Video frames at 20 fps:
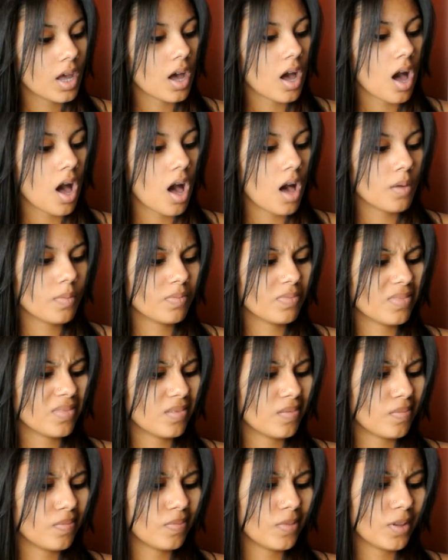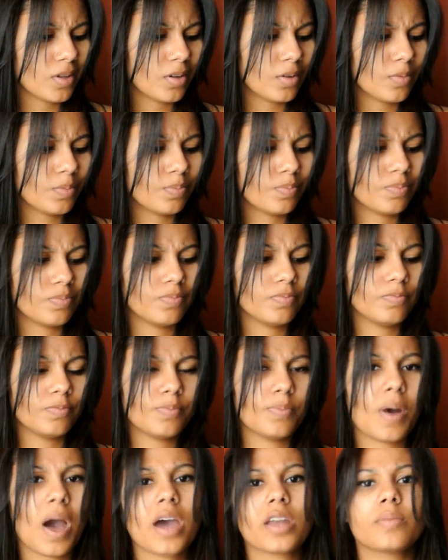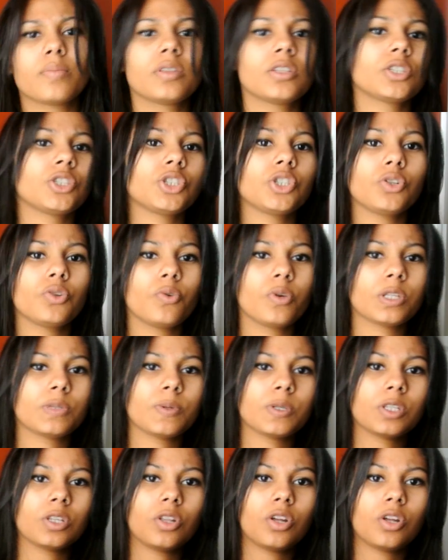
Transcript: The bottom of the shoe is supposed